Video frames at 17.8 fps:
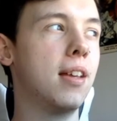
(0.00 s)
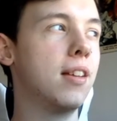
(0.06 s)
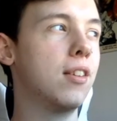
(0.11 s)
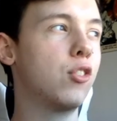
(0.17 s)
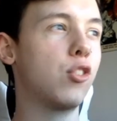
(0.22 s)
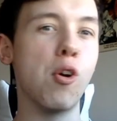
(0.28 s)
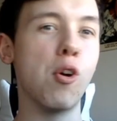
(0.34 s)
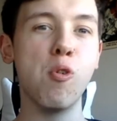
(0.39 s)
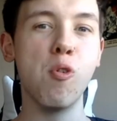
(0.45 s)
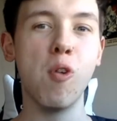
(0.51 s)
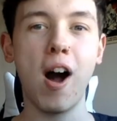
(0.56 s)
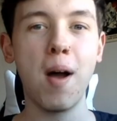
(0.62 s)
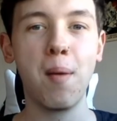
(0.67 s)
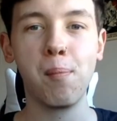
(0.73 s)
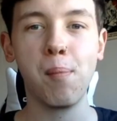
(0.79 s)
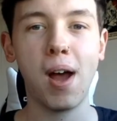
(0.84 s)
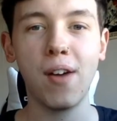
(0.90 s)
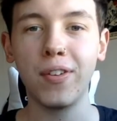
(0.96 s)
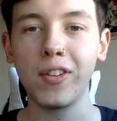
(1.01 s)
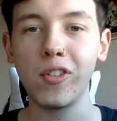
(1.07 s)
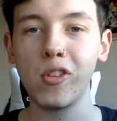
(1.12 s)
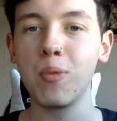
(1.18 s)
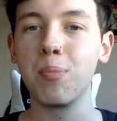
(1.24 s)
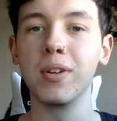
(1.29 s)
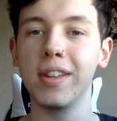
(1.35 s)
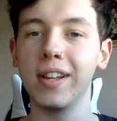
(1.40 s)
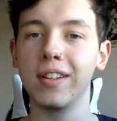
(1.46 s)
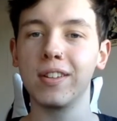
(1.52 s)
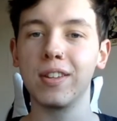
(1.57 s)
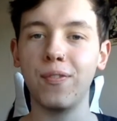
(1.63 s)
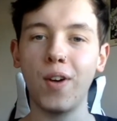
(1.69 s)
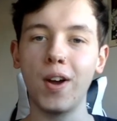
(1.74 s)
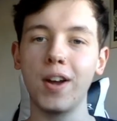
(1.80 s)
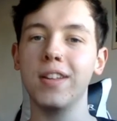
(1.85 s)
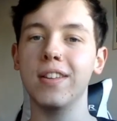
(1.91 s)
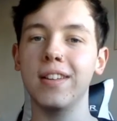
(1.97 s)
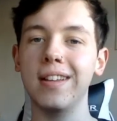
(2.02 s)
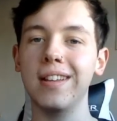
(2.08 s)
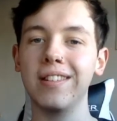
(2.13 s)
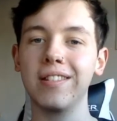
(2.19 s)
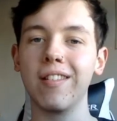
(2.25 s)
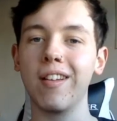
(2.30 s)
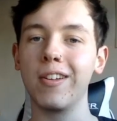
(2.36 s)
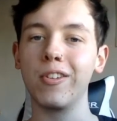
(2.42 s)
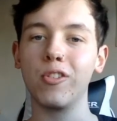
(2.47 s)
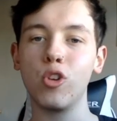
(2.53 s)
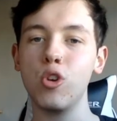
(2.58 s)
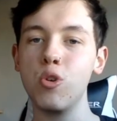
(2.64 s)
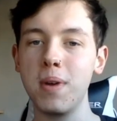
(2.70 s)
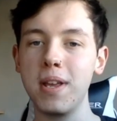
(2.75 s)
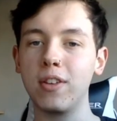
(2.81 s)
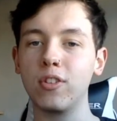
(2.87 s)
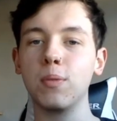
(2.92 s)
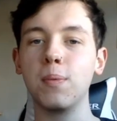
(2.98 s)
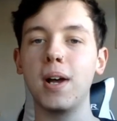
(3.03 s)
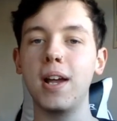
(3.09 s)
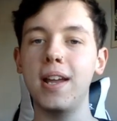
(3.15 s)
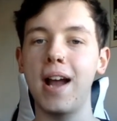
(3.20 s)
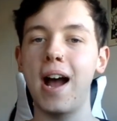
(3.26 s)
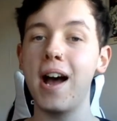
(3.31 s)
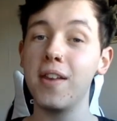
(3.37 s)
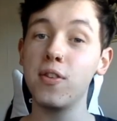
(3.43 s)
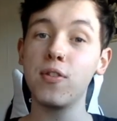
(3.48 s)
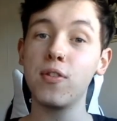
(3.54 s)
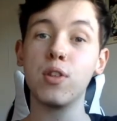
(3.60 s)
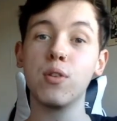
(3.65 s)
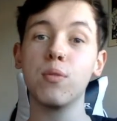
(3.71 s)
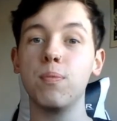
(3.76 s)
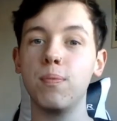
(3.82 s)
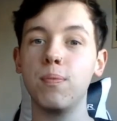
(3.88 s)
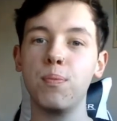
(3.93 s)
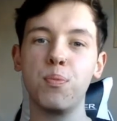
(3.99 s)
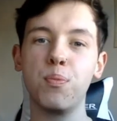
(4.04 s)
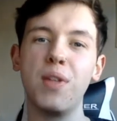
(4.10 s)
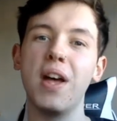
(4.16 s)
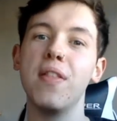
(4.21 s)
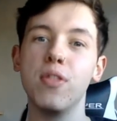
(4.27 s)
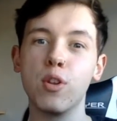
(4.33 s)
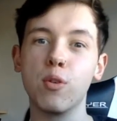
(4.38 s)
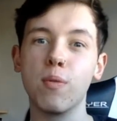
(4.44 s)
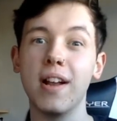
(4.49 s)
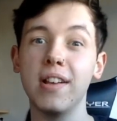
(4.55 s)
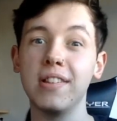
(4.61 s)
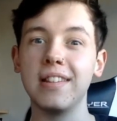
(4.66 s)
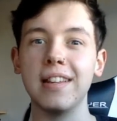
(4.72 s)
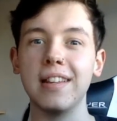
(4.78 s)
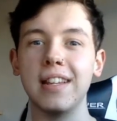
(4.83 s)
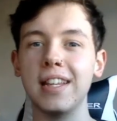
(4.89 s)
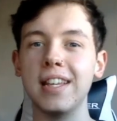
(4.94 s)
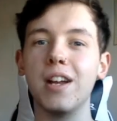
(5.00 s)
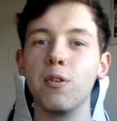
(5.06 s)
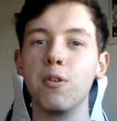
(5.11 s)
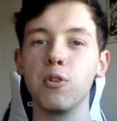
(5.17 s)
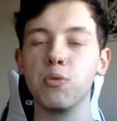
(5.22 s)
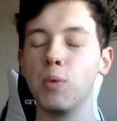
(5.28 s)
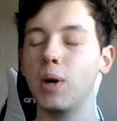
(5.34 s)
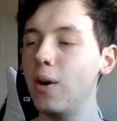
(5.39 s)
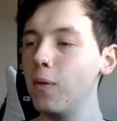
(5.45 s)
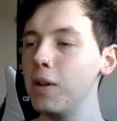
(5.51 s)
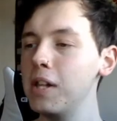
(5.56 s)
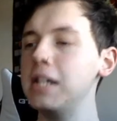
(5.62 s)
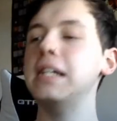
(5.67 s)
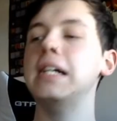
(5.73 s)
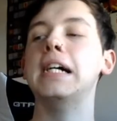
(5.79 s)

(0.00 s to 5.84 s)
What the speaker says: So I'm having to predict a fight that is like 2 weeks away and then the rest of the year as well.